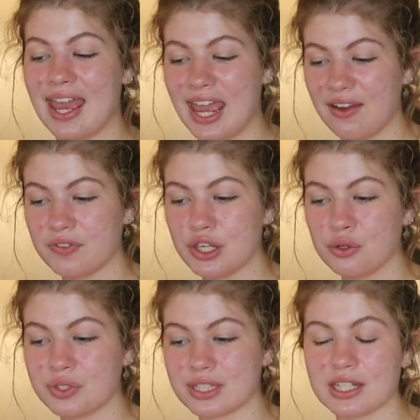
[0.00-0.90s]
If
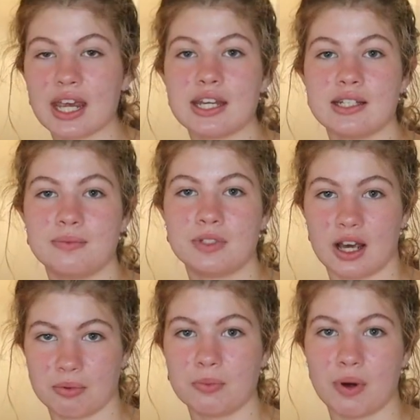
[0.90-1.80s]
you see a
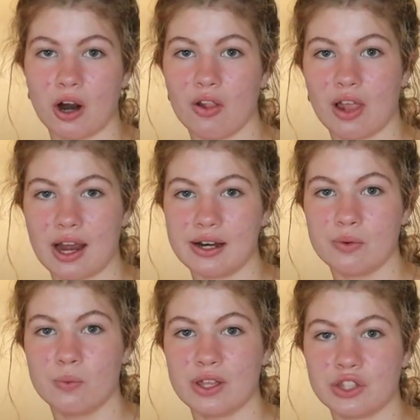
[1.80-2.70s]
double bar
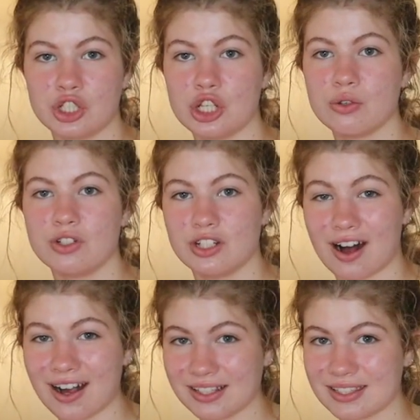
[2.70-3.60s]
line with 2
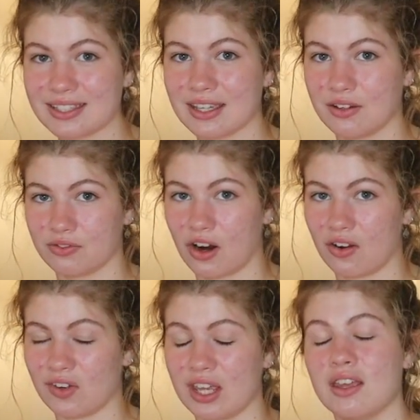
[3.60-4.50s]
dots in front
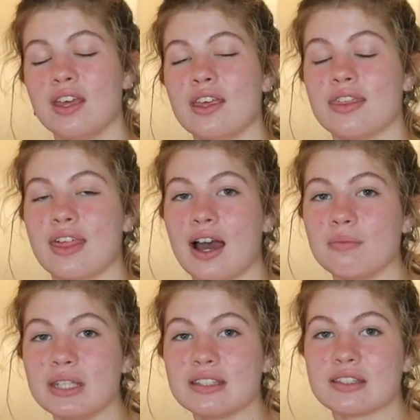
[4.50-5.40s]
of it,
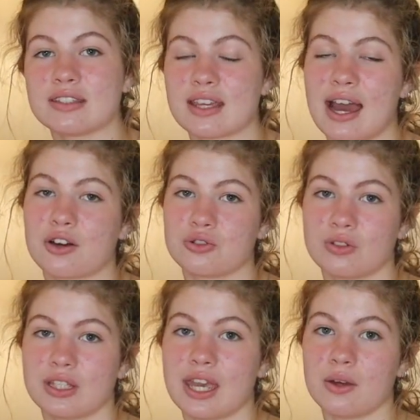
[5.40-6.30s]
that means it's
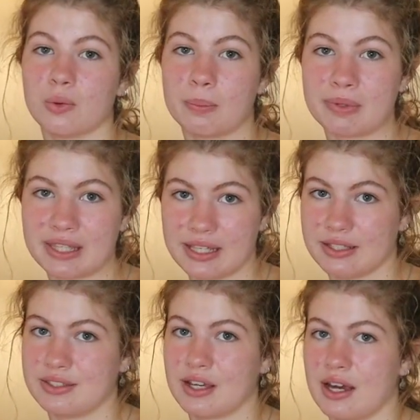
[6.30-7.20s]
actually a
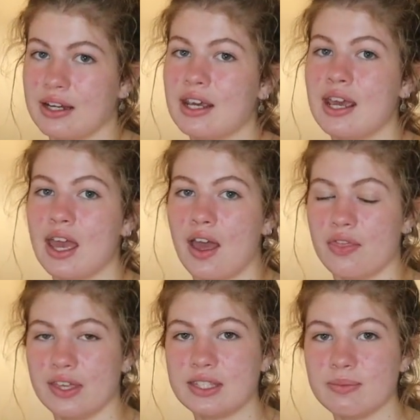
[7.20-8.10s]
repeat sign.
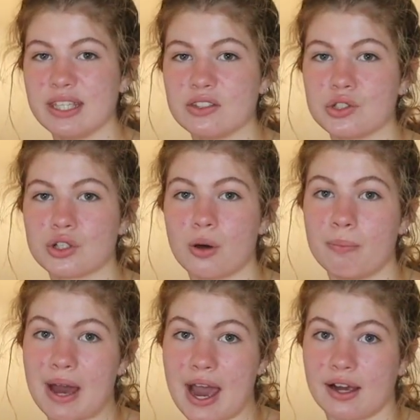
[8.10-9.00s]
And this means to go
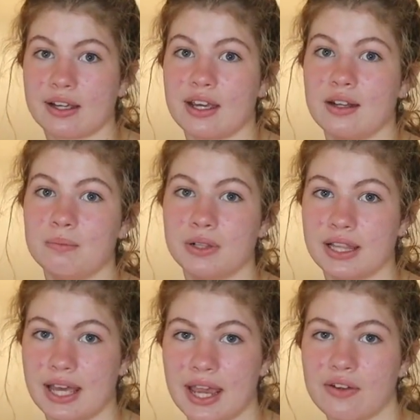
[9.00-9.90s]
back and
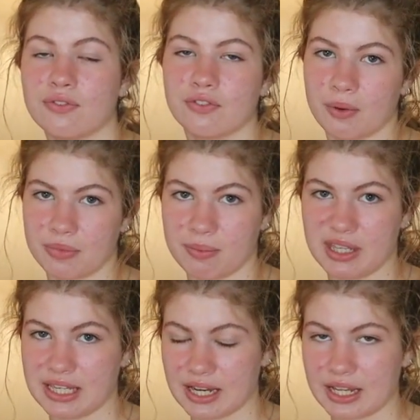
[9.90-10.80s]
play from the
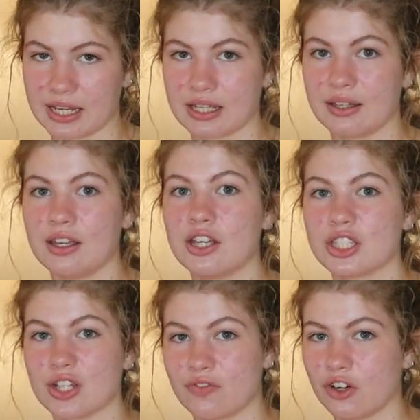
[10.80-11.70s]
beginning.
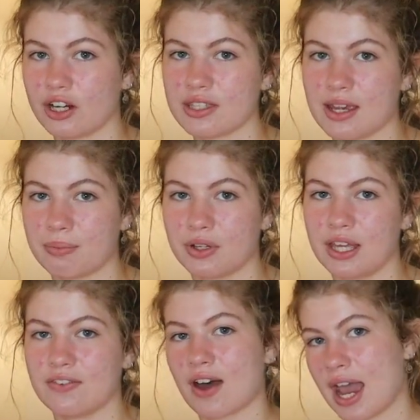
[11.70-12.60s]
So for example,
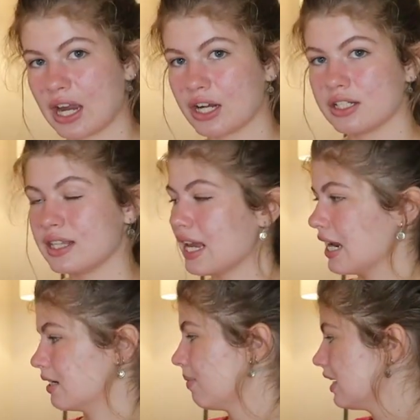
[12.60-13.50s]
if I got to the
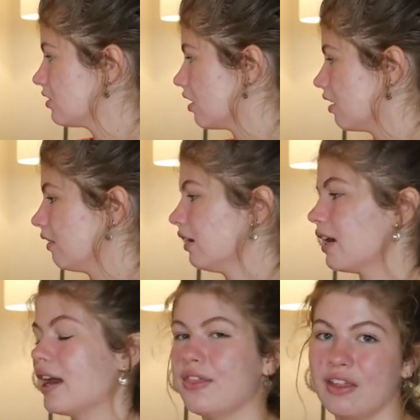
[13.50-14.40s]
end of my song
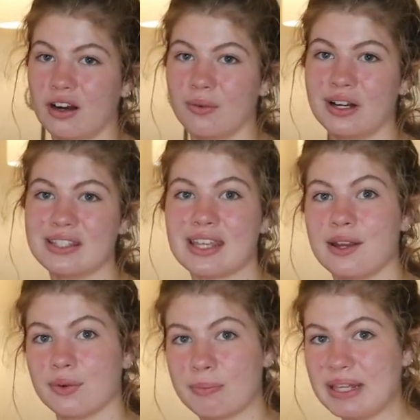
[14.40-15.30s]
and there was
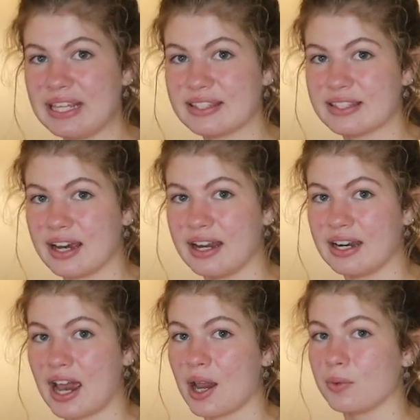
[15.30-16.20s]
a repeat
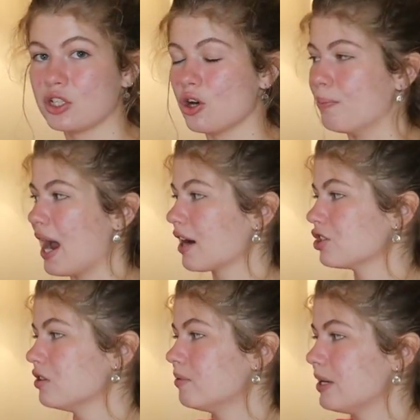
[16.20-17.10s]
sign, I would go back
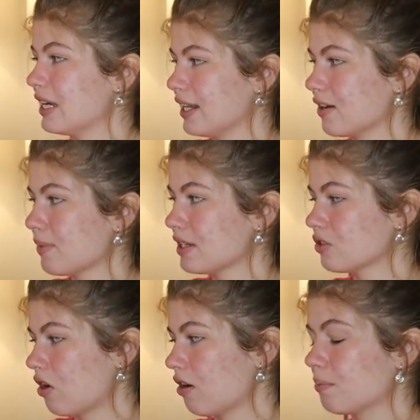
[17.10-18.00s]
to the beginning of my
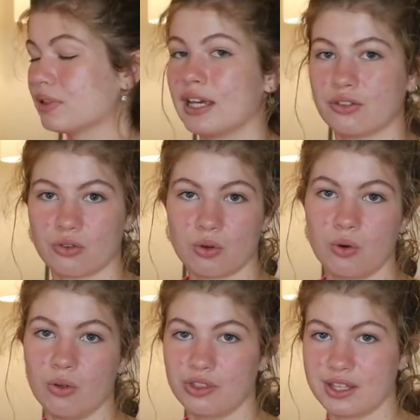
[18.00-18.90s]
song, play through the
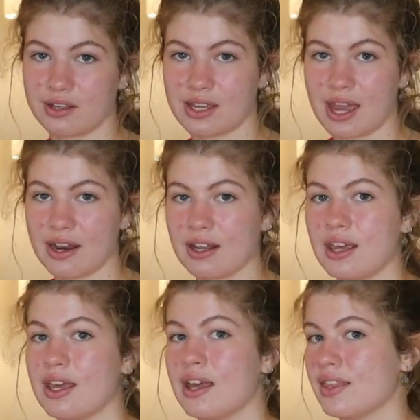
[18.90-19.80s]
whole thing again.
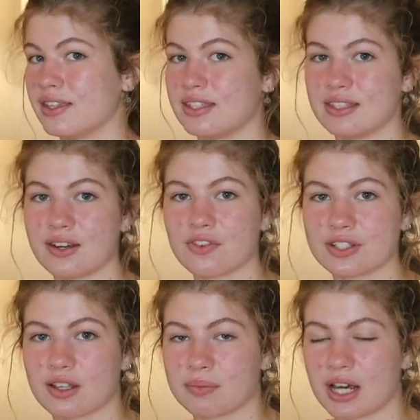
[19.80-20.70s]
This is
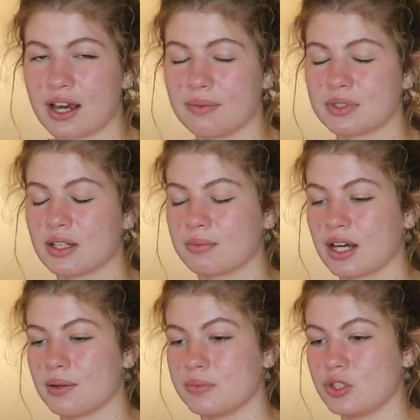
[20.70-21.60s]
different sometimes.
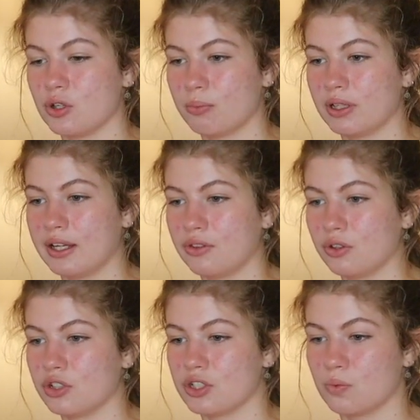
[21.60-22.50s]
Sometimes you'll play
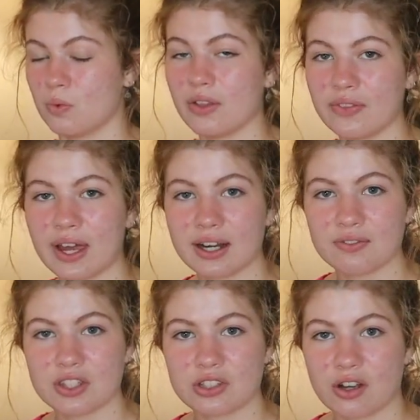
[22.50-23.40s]
through just 1 line
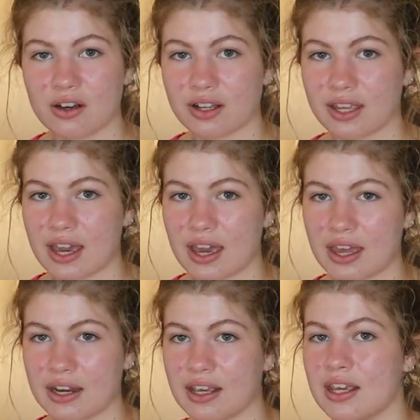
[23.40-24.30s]
of the song
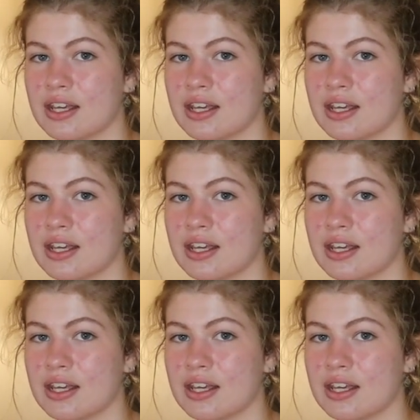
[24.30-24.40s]
again.